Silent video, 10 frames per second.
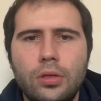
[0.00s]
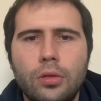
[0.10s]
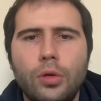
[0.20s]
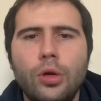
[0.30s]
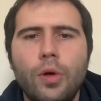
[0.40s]

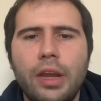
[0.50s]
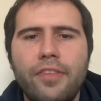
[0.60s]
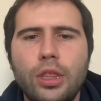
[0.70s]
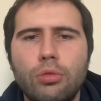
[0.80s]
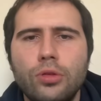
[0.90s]
Well, no, wait. If
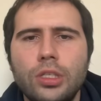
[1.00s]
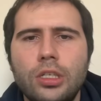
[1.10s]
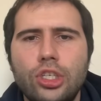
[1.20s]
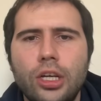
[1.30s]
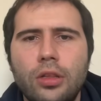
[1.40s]
he throws in a
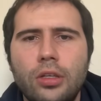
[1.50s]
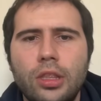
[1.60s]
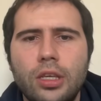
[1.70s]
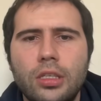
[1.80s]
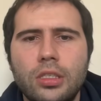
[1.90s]
check, look
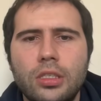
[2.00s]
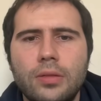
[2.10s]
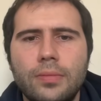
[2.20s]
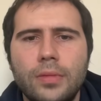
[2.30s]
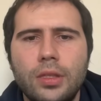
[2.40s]
at this.
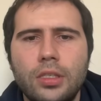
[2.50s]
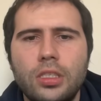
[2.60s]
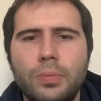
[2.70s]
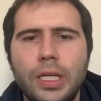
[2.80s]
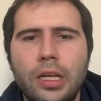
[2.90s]
This
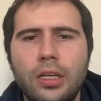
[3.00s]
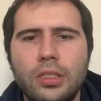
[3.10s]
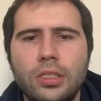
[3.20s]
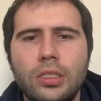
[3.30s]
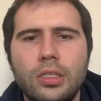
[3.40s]
is
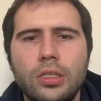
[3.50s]
bananas.